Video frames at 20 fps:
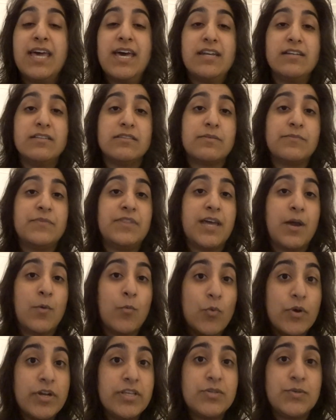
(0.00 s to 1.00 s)
And it's something that I
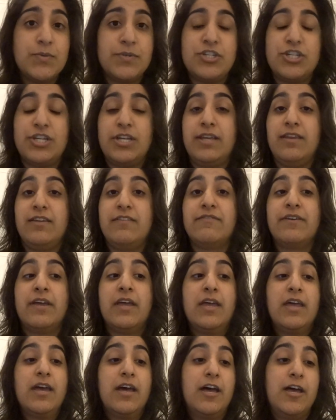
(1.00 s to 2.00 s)
wanted to achieve
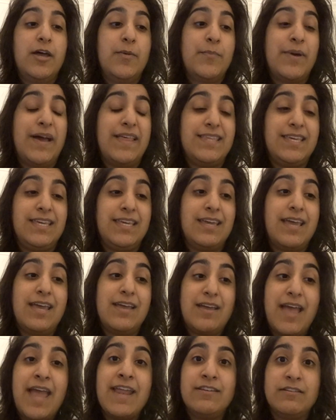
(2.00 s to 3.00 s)
um, by the
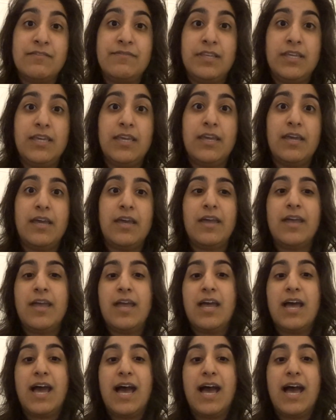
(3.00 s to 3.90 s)
end of the year.